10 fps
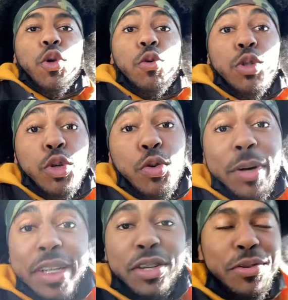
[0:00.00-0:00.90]
YouTube,
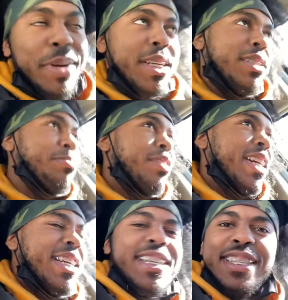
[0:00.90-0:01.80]
what to do, man? It's your
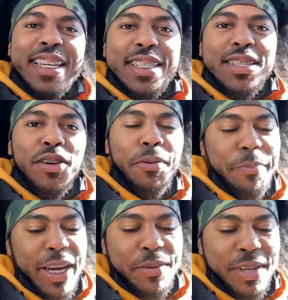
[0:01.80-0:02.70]
boy, Nate Just Dope,
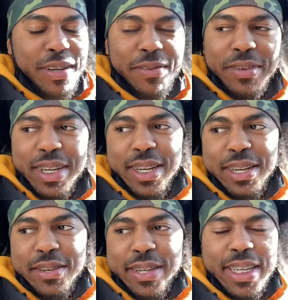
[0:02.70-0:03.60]
back for another
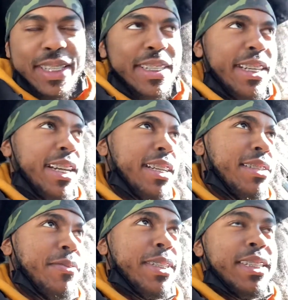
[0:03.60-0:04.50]
video in JD
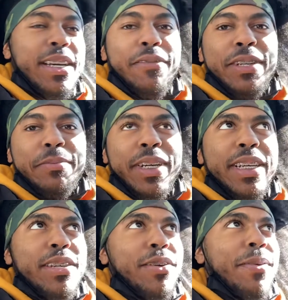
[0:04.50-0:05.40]
Nation with Zan with it,
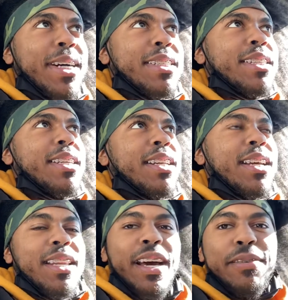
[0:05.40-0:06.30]
man. You're watching
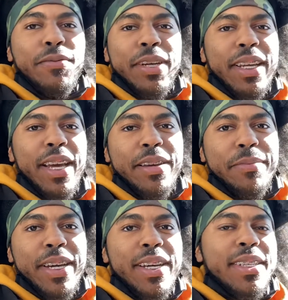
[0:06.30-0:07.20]
Life with Nate,
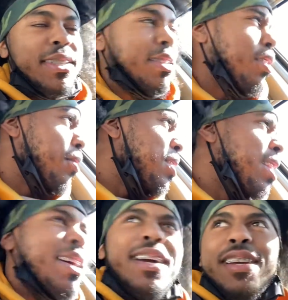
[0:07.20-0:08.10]
man. So,
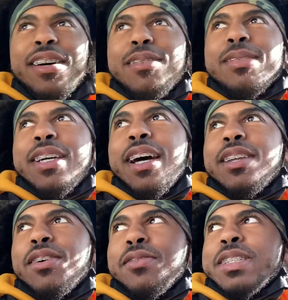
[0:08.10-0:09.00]
you know I'm saying? I
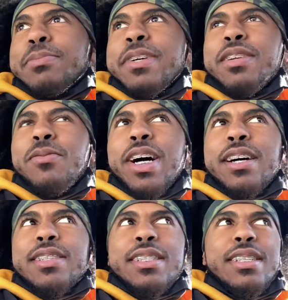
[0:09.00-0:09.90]
know it's been a while
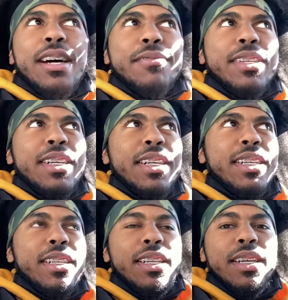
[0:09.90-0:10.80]
since I've
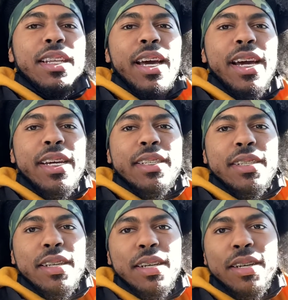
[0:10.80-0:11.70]
done the last
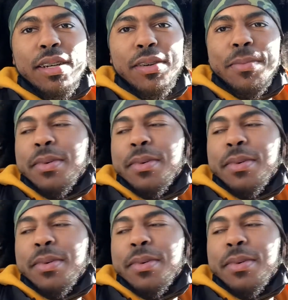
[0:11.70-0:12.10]
uh,